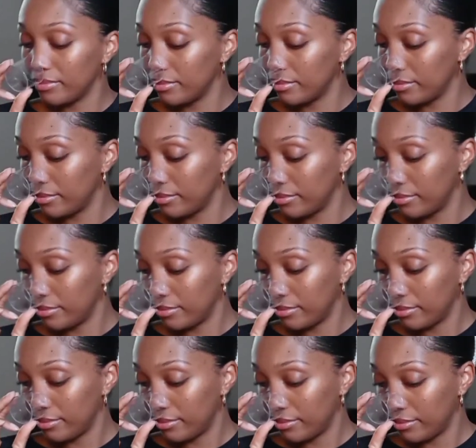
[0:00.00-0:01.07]

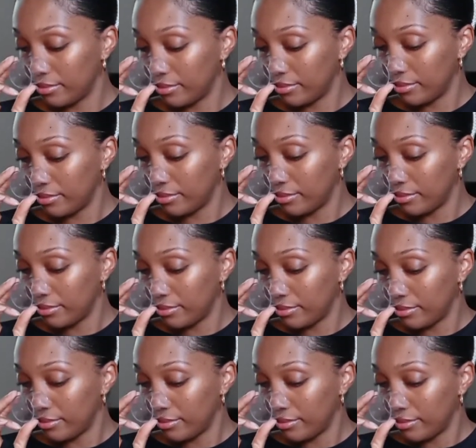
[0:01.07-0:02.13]

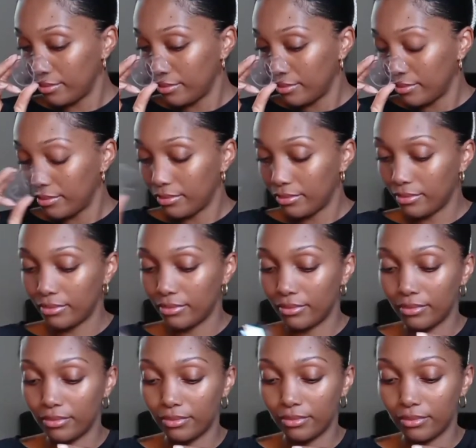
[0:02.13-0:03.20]

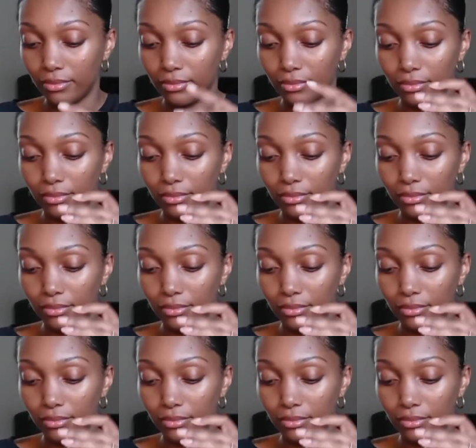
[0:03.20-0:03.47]
Nothing is said.